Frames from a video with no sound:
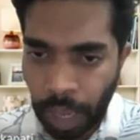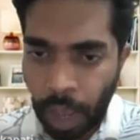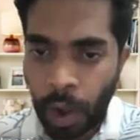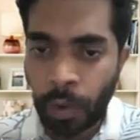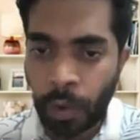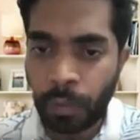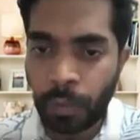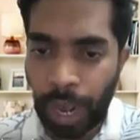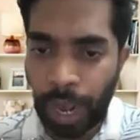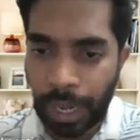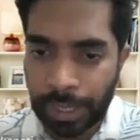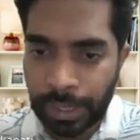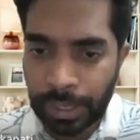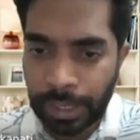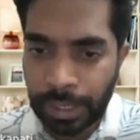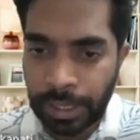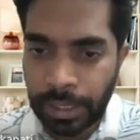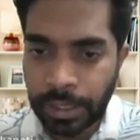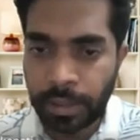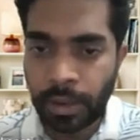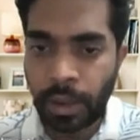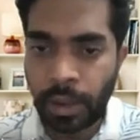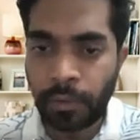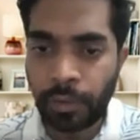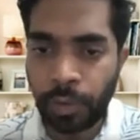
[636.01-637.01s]
or
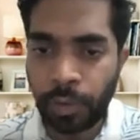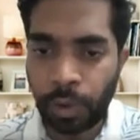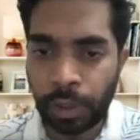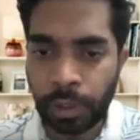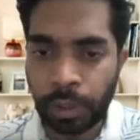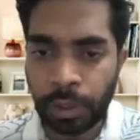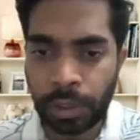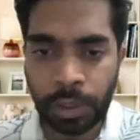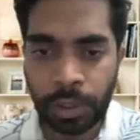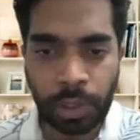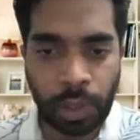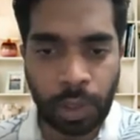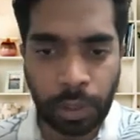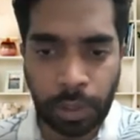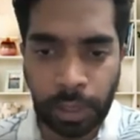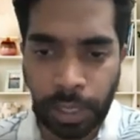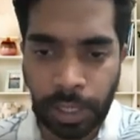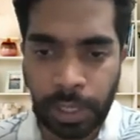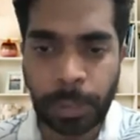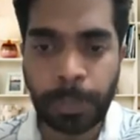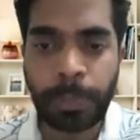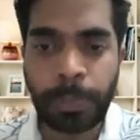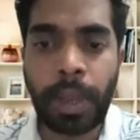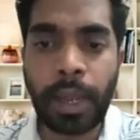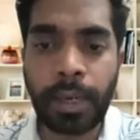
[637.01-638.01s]
vaccines focuses on
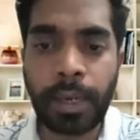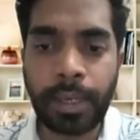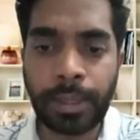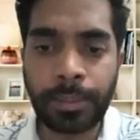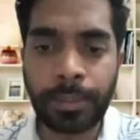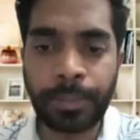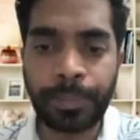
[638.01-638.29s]
this part.